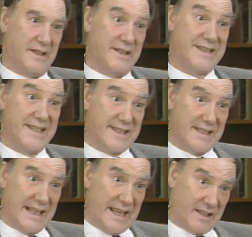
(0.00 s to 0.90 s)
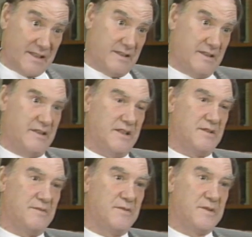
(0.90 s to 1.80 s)
Does this lag,
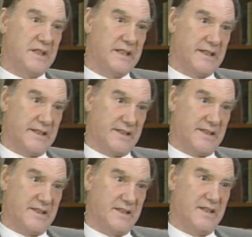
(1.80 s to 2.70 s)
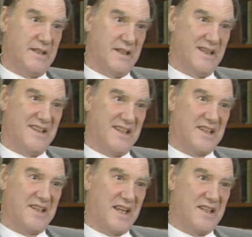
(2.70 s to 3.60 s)
this 50 years,
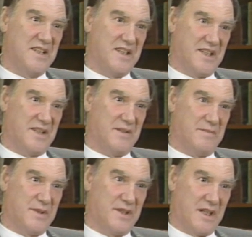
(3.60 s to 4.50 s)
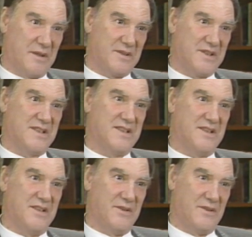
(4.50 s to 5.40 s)
that an idea pronounced
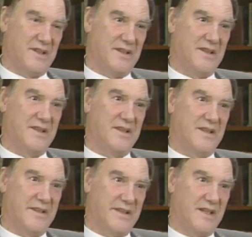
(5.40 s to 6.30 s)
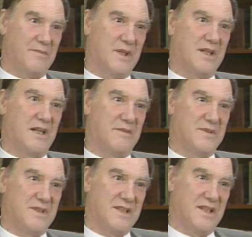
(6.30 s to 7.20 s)
only then
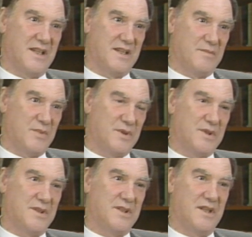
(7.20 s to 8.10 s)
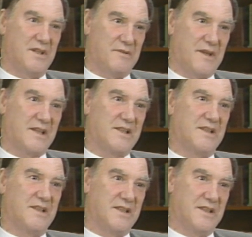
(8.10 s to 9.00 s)
becomes an important
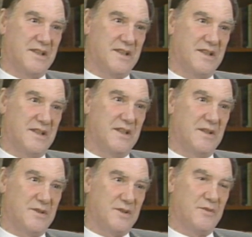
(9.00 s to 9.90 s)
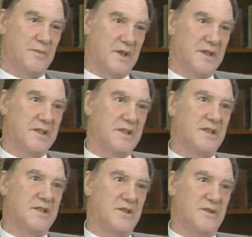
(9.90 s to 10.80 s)
factor in sort of political and